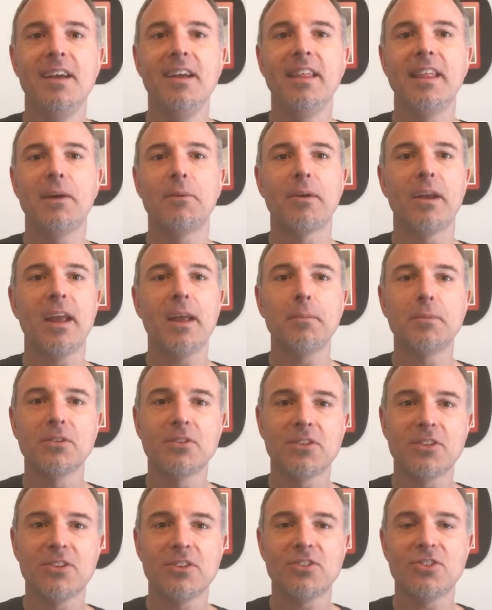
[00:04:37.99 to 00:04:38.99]
that we're able
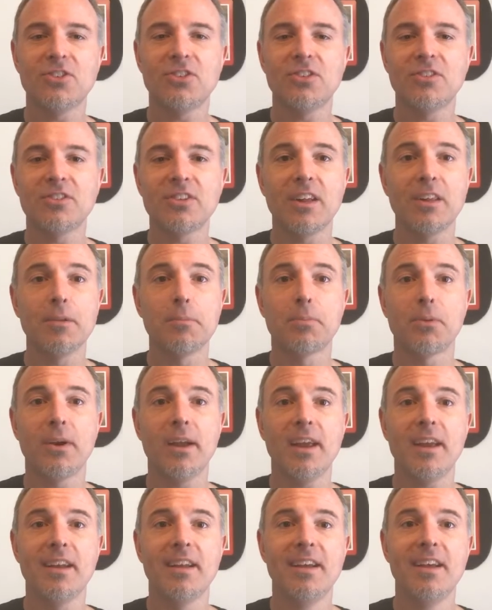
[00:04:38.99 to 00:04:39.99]
to
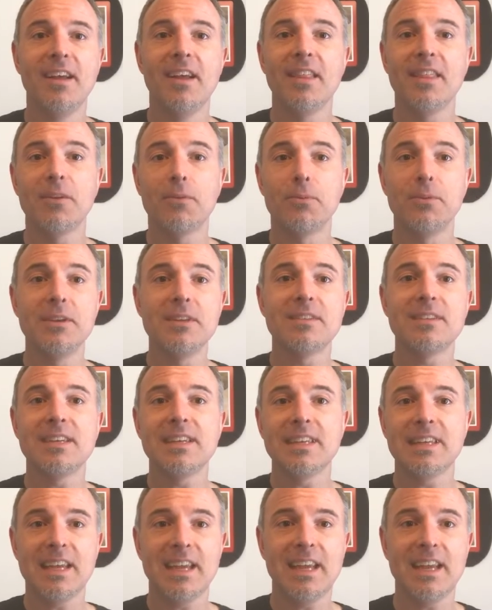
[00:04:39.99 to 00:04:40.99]
celebrate the
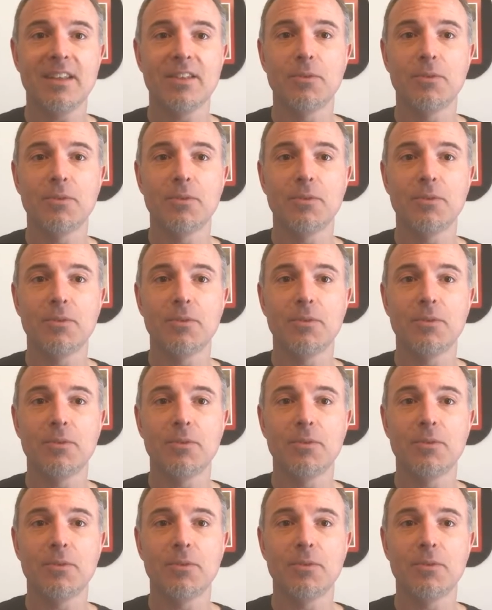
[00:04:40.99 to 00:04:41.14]
risen King,